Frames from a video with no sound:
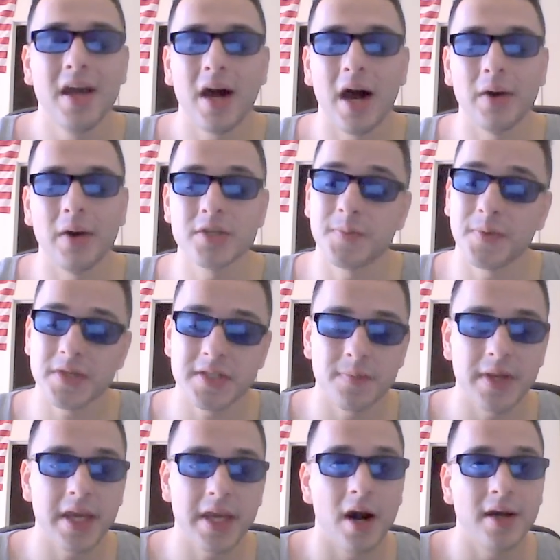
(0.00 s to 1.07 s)
I was supposed to
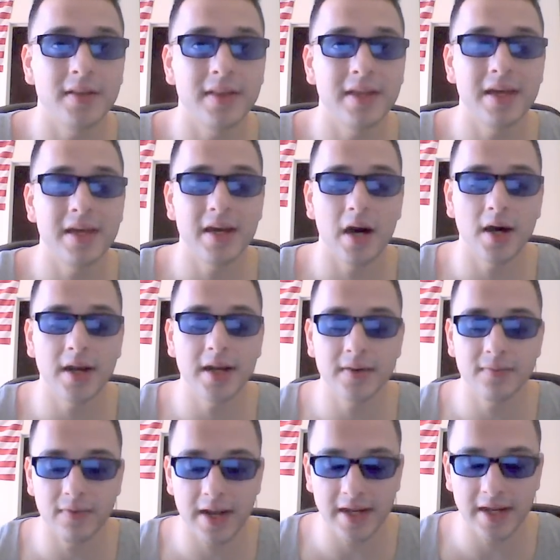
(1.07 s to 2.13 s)
be on
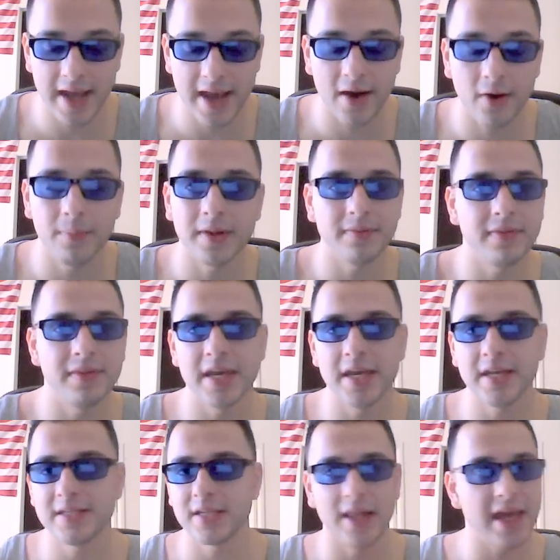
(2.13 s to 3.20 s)
it right now, but
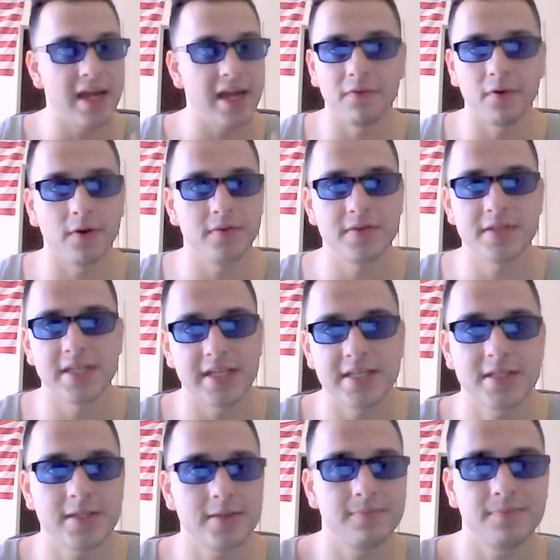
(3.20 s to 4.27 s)
they delayed it for
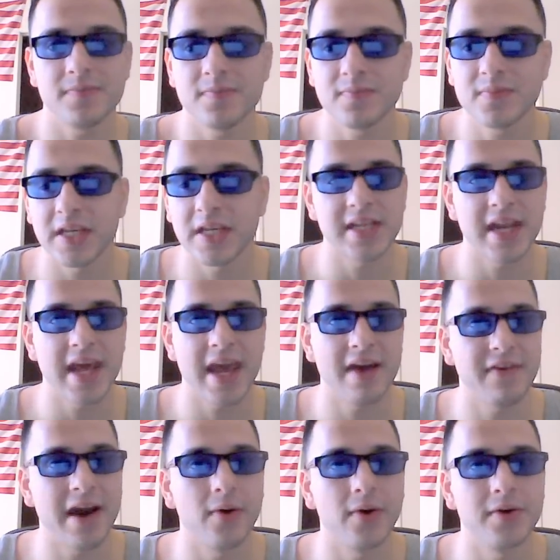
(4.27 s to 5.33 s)
six and a
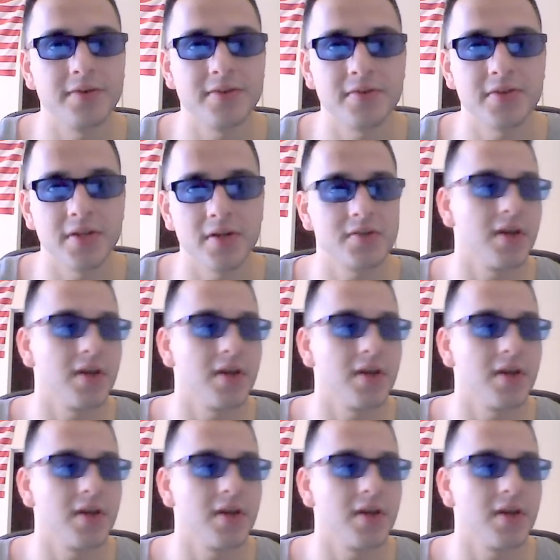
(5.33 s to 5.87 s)
half hours or so.